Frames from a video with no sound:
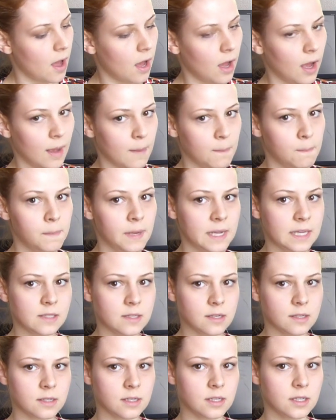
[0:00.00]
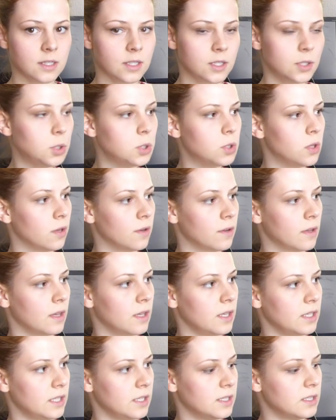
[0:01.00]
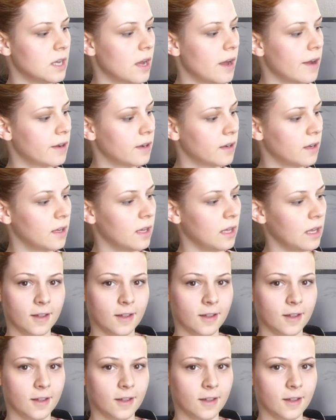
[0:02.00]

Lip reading: I painted it to look a little darker.